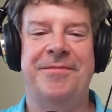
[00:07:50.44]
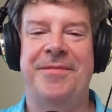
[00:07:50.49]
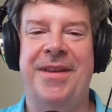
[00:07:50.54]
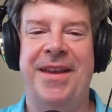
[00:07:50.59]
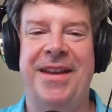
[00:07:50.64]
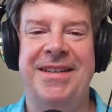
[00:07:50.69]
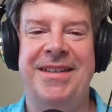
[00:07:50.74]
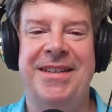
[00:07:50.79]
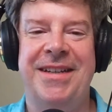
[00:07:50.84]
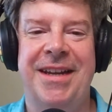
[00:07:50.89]

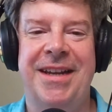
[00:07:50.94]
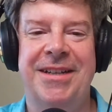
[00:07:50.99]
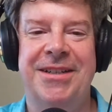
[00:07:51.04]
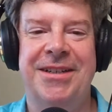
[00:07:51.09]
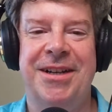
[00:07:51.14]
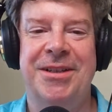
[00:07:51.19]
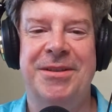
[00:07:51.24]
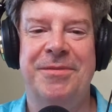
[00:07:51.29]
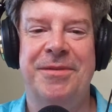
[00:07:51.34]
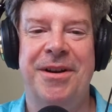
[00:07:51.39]
man,
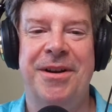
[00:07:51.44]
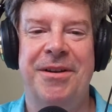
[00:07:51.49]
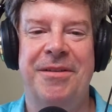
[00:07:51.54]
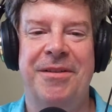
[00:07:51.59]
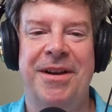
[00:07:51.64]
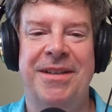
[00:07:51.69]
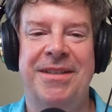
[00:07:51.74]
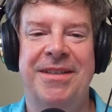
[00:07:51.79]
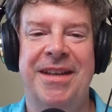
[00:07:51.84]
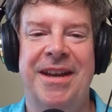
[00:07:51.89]
THX, what a
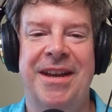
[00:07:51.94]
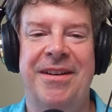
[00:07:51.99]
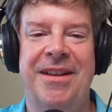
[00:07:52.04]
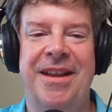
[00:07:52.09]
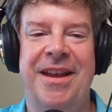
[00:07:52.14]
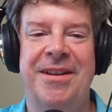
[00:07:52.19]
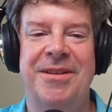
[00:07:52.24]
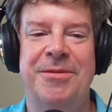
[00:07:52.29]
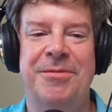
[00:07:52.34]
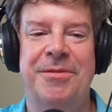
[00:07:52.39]
great sound.
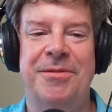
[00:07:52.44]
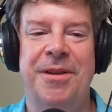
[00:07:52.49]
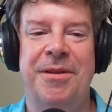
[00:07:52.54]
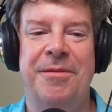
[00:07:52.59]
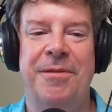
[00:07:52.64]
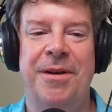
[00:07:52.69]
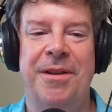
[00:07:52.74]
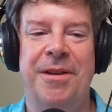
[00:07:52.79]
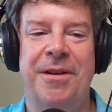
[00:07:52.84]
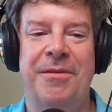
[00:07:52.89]
That is really
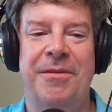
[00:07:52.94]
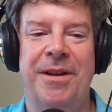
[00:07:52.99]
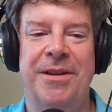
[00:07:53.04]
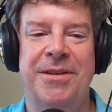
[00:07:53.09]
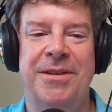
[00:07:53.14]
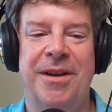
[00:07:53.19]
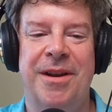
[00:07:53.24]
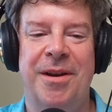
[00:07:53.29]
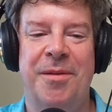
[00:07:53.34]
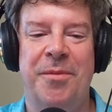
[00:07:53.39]
one of the
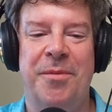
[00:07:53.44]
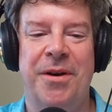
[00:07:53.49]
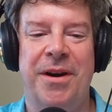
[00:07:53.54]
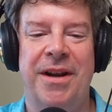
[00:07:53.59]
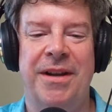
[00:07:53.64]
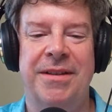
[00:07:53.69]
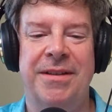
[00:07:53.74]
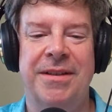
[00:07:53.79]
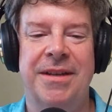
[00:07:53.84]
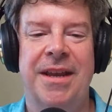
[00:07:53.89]
great sonic
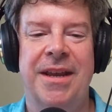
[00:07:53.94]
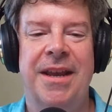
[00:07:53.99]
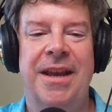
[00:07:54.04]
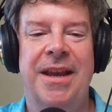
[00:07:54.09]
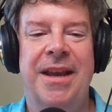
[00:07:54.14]
brands.